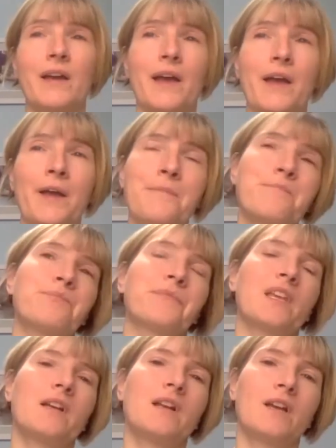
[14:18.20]
a
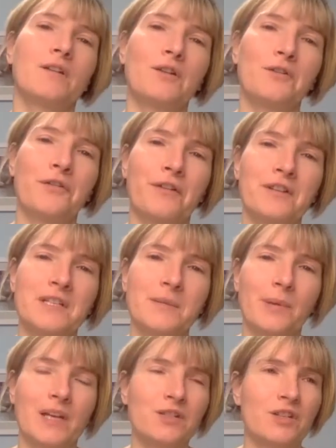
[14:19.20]
local authority
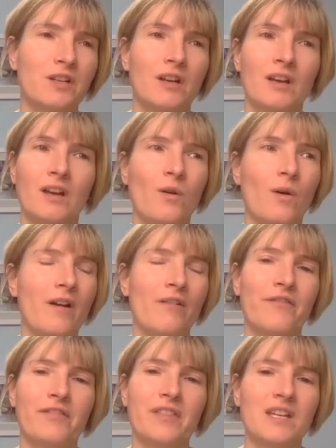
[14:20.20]
pension, quite
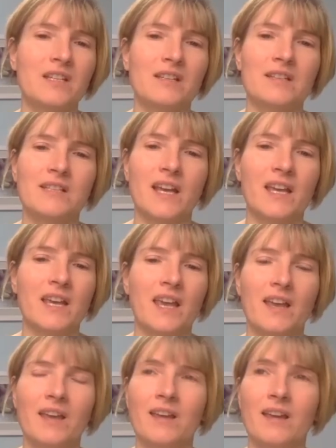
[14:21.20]
often these are
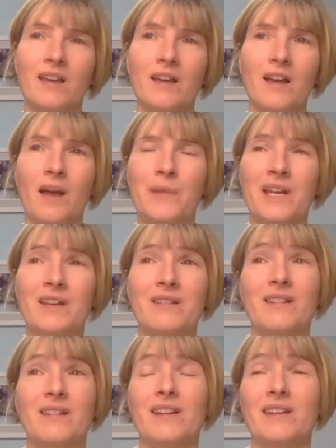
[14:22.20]
taking, I
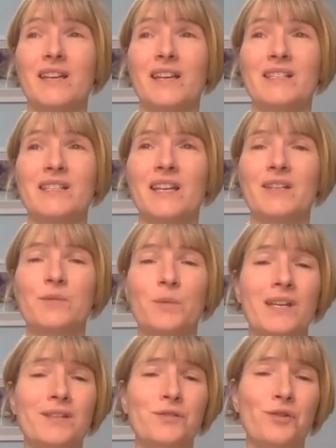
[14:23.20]
mean, it's 6
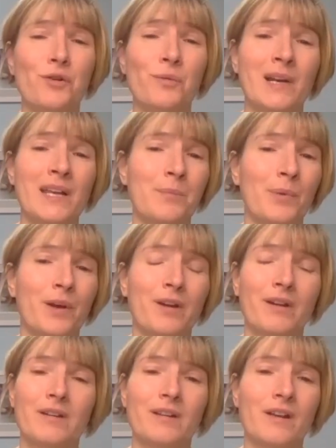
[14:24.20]
weeks normally,
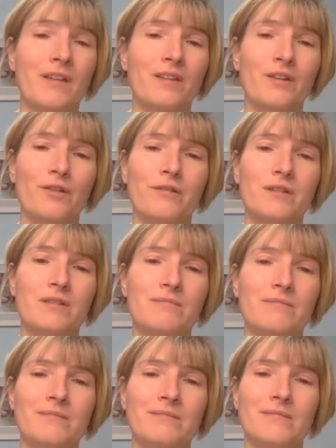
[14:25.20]
but at the current
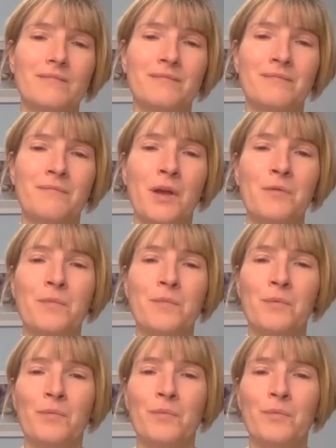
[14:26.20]

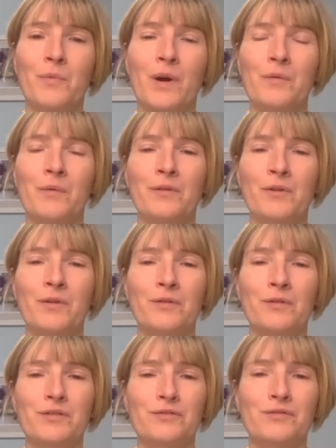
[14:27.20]
moment, while we're
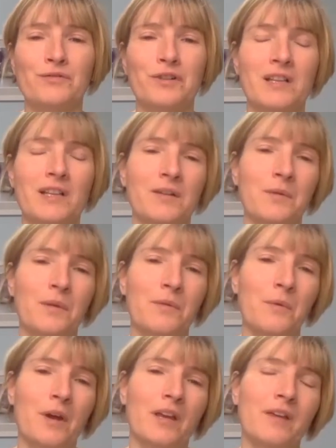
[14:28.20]
all struggling
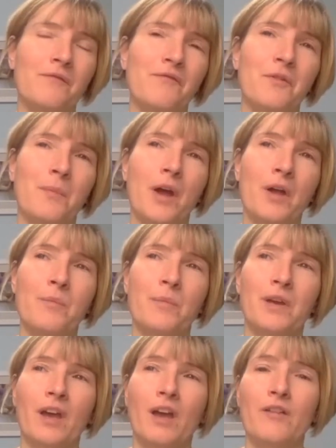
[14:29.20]
with working from home
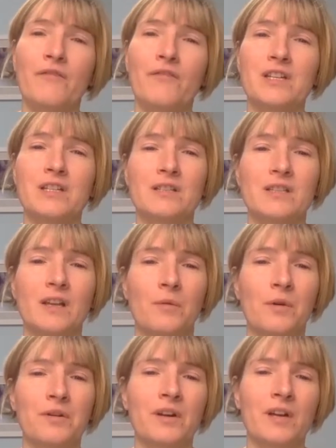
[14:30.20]
and COVID and
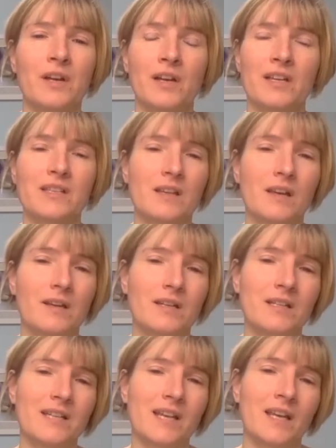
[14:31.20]
so on, it's
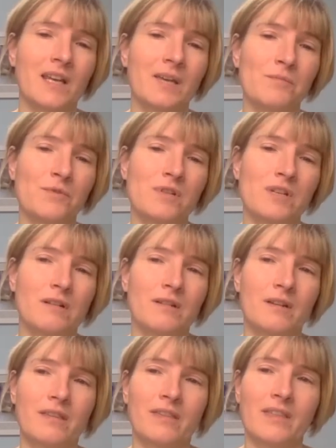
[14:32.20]
certainly taking much
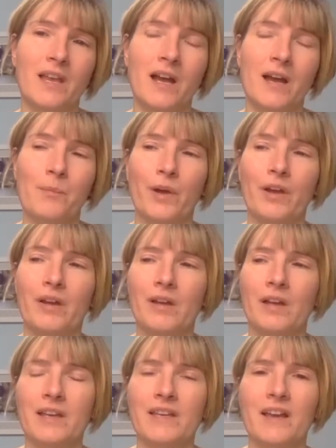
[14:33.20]
longer than that. But
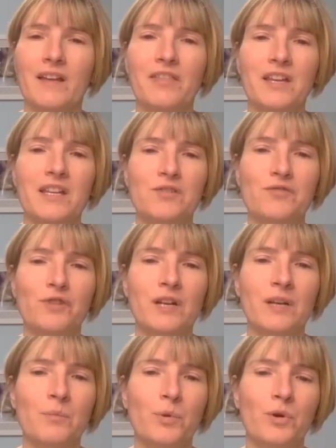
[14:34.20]
yeah, I think it's
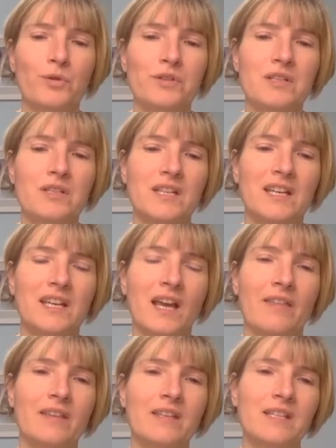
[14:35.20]
really important to
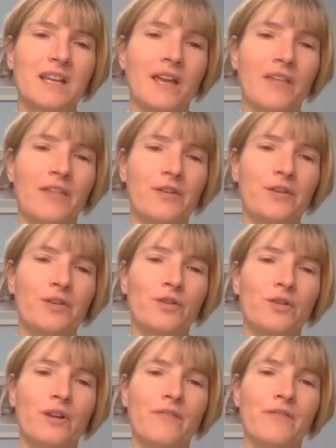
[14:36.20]
gather together
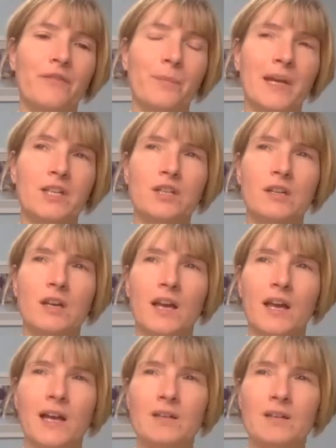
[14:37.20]
your information,
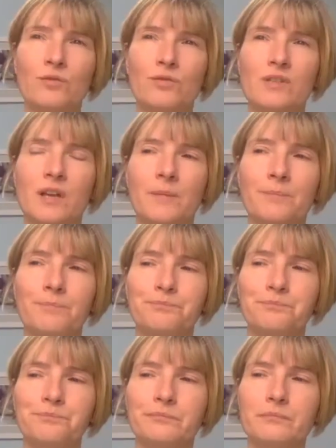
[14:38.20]
and also
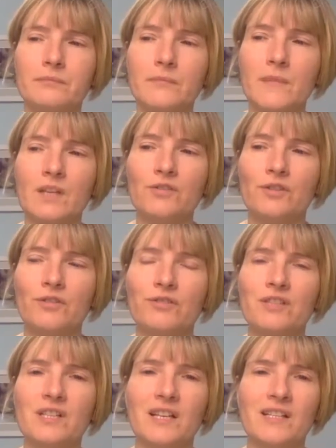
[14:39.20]
not
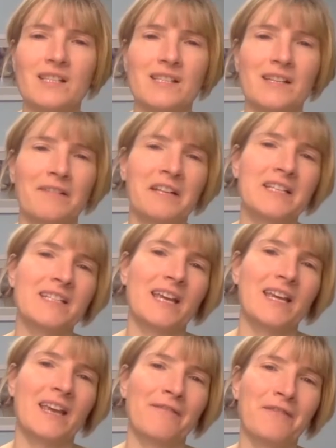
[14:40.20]
to necessarily
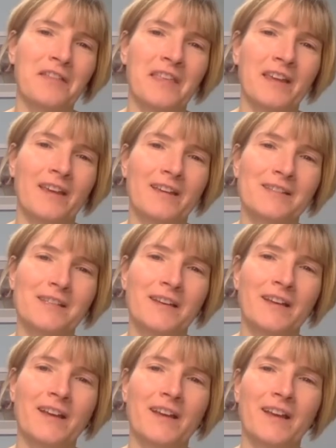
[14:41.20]
take everything
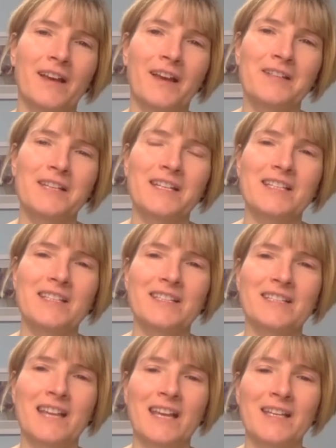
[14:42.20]
as it
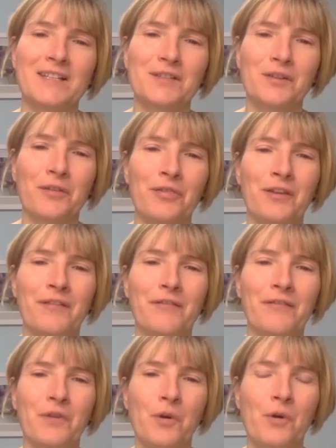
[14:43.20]
states on the
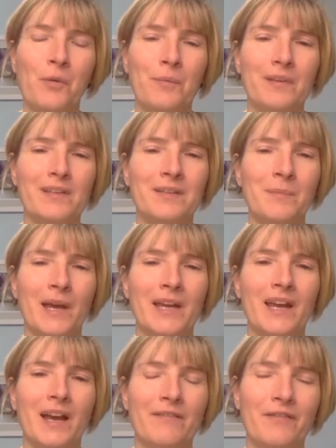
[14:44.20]
form. You may
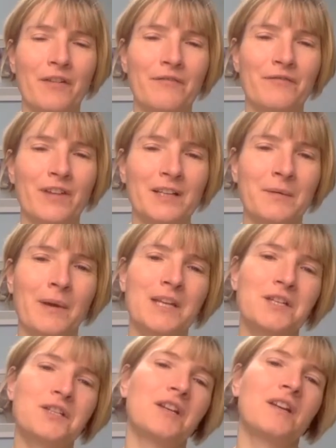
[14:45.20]
have a
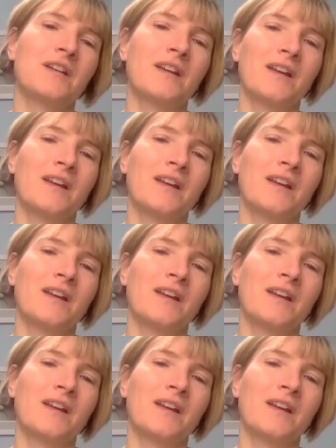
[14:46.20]
valuation